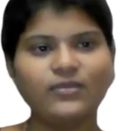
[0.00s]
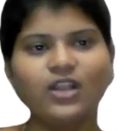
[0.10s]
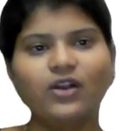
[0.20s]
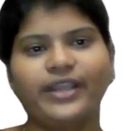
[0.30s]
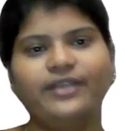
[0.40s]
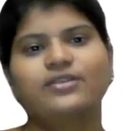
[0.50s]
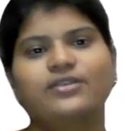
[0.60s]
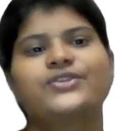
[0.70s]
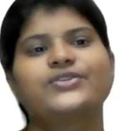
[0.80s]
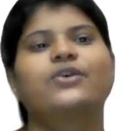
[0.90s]
Okay.
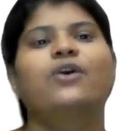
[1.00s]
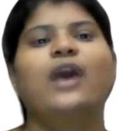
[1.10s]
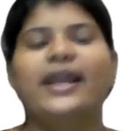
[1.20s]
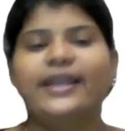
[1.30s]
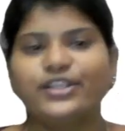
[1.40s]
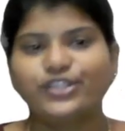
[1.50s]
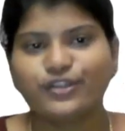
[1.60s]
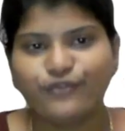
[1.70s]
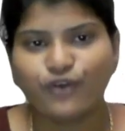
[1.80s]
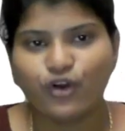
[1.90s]
So arrange the
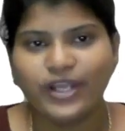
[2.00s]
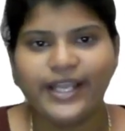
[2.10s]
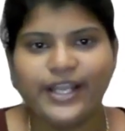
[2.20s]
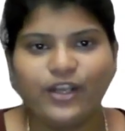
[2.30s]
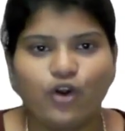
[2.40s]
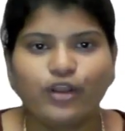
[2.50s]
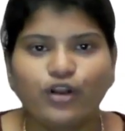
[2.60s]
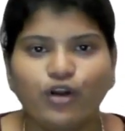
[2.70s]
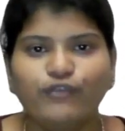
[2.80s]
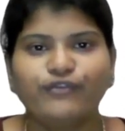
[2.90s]
following in order
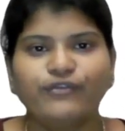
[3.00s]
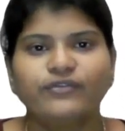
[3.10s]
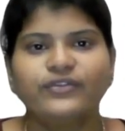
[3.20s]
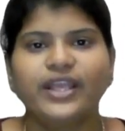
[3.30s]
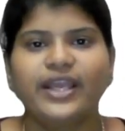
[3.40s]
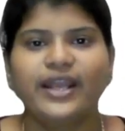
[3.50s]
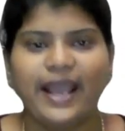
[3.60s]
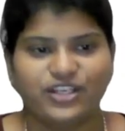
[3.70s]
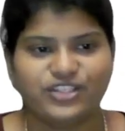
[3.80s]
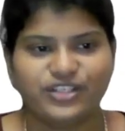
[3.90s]
of their
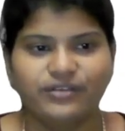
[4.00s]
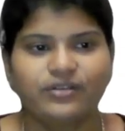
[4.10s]
action.